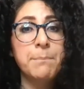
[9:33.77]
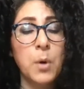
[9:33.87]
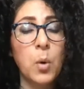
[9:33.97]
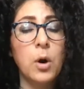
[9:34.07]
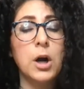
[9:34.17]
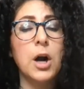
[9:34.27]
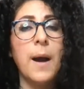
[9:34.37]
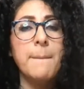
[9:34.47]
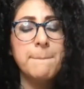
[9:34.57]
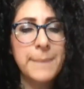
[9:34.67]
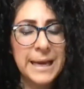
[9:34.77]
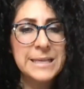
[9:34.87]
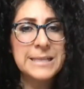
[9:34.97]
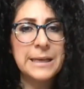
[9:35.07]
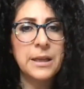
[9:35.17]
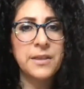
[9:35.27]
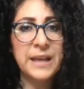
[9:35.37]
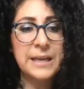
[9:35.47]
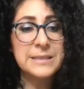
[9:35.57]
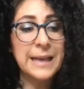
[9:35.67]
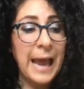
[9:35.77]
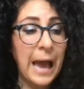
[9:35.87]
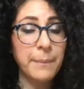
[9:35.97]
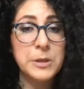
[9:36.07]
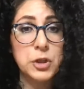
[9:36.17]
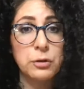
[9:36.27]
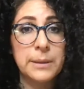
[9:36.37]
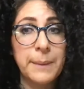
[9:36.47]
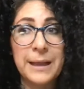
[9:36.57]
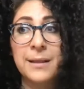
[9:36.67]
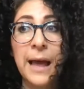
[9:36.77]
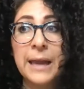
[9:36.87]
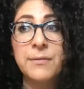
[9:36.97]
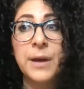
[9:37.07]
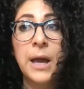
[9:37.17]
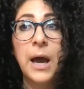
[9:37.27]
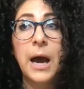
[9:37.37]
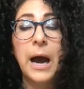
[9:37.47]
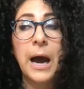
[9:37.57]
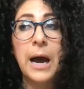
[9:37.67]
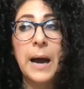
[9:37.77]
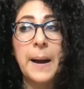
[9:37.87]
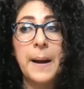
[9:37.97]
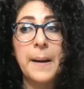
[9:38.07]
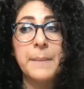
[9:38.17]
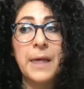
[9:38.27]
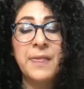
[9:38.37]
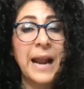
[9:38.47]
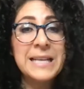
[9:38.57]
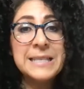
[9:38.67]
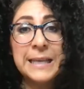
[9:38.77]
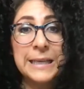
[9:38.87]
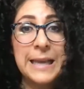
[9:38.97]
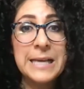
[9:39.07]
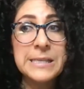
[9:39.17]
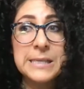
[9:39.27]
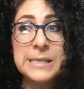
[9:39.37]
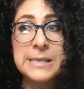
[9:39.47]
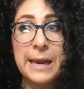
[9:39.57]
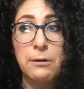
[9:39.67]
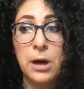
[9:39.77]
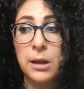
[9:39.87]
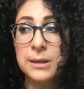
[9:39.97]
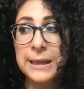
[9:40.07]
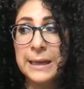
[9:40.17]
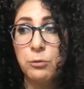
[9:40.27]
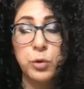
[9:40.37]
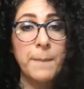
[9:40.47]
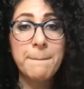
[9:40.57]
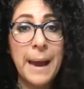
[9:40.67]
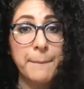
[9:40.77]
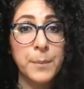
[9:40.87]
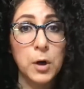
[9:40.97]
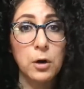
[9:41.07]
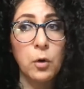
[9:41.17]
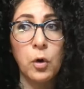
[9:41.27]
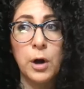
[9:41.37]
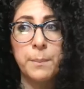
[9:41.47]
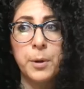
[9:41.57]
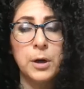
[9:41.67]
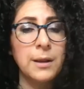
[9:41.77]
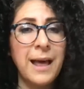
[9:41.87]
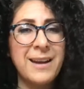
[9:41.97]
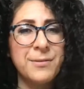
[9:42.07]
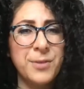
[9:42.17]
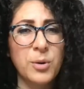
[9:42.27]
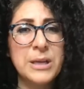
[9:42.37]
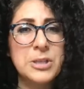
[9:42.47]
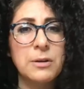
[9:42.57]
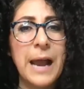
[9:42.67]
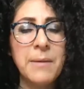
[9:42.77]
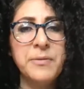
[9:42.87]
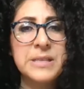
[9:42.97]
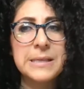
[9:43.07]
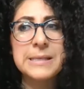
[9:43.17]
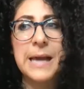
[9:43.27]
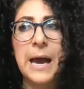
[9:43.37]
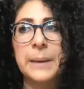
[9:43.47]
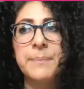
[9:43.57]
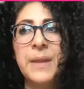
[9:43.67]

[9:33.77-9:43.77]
more amazing things that happened during my life that I didn't necessarily remember or put a lot of focus or emphasis on.